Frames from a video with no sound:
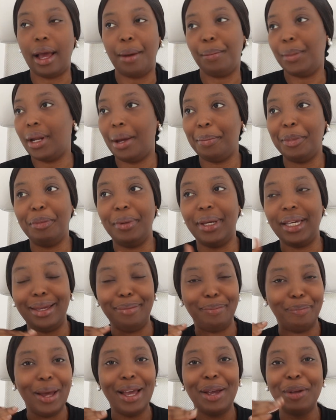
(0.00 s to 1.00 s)
I'm
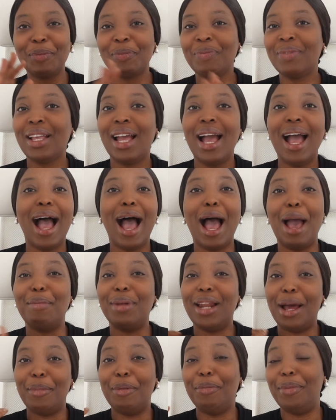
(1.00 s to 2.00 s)

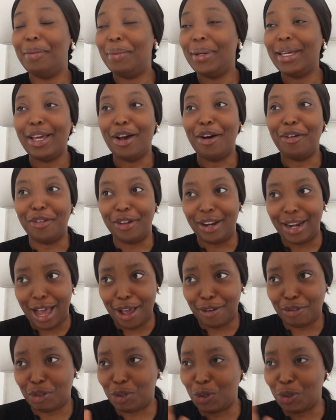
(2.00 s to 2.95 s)
a baby girl for life,